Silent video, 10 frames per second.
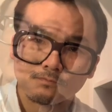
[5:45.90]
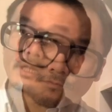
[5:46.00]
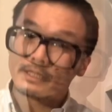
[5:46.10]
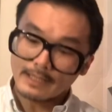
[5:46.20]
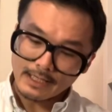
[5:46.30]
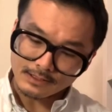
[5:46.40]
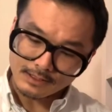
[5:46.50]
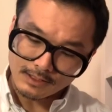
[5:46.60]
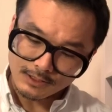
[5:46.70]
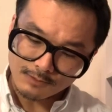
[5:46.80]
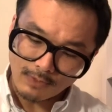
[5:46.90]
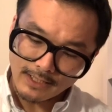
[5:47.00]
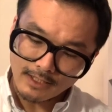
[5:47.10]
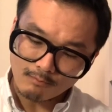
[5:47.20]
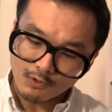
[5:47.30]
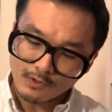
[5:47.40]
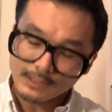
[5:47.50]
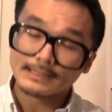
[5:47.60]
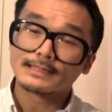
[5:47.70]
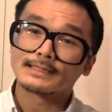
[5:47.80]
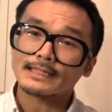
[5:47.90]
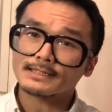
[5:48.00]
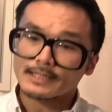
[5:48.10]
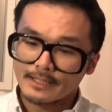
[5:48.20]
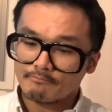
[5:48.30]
Next, spine number 60.